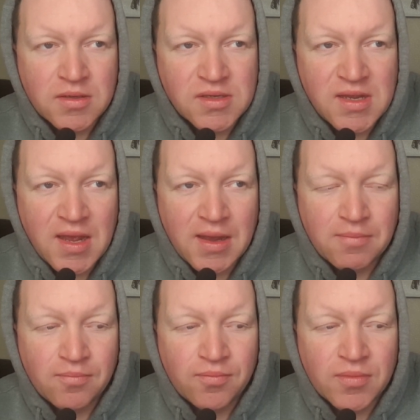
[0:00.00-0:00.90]
So yeah,
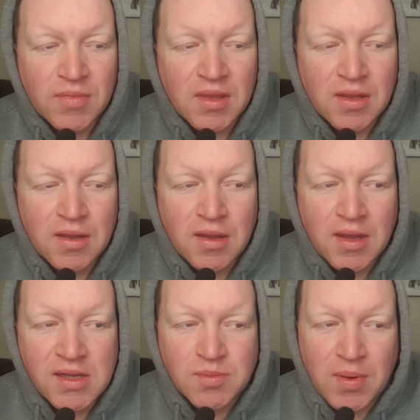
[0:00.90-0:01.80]

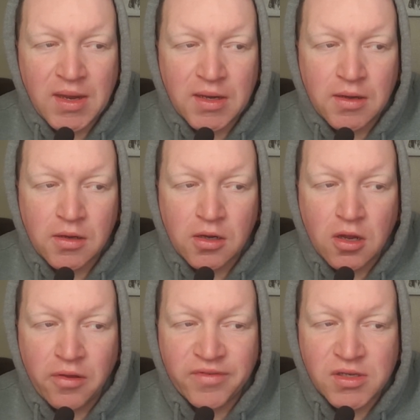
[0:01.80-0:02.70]
he's beaten
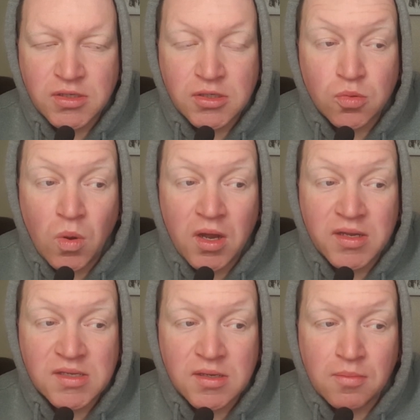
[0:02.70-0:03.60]
Covington
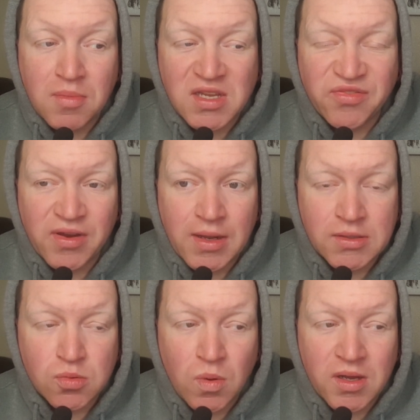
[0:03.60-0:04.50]
twice,
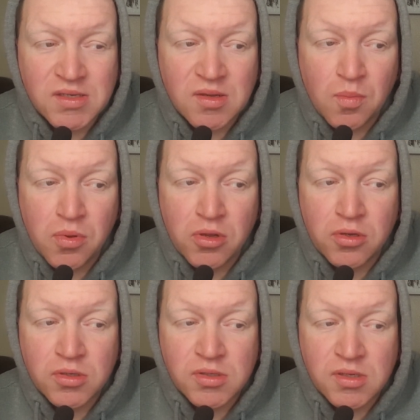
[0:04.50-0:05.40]
Masvidal twice,
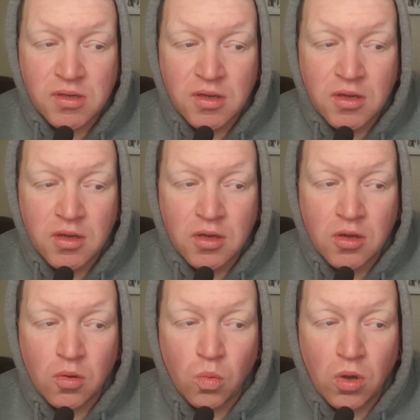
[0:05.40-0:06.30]
Burns
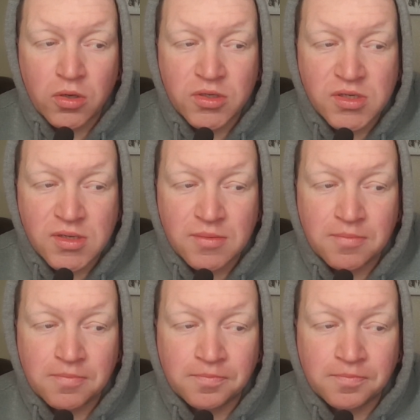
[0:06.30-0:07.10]
once.